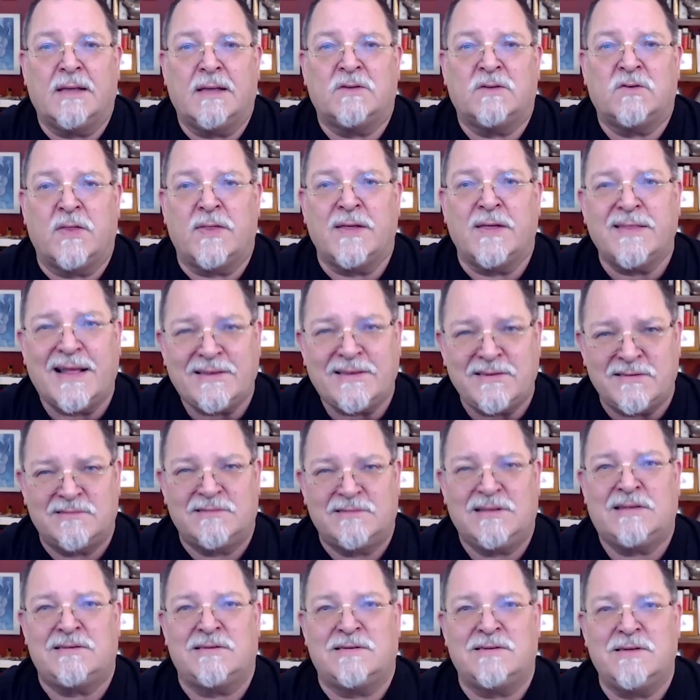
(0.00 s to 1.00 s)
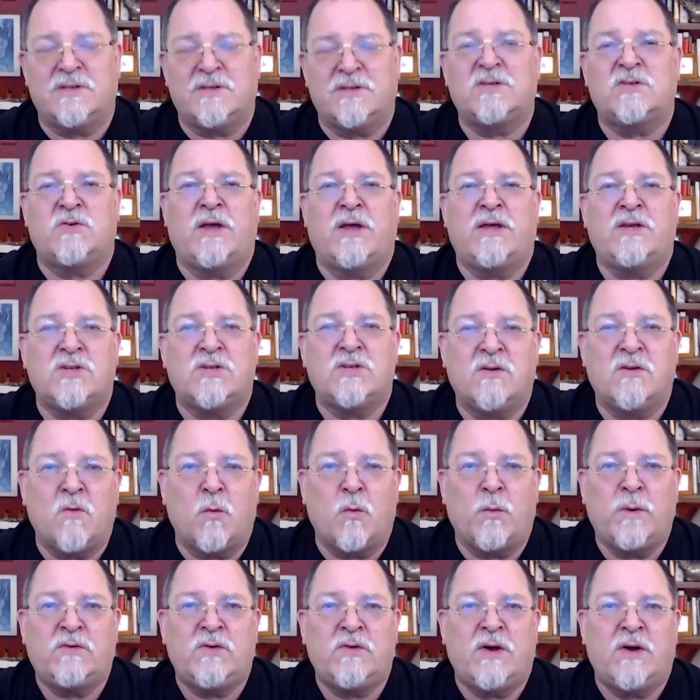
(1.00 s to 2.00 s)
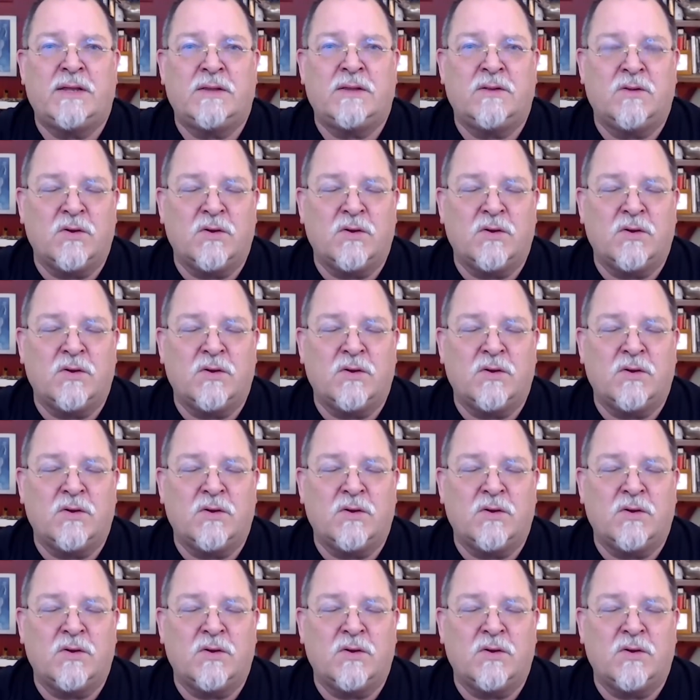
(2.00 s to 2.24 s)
So I think that's an illustration of what we try to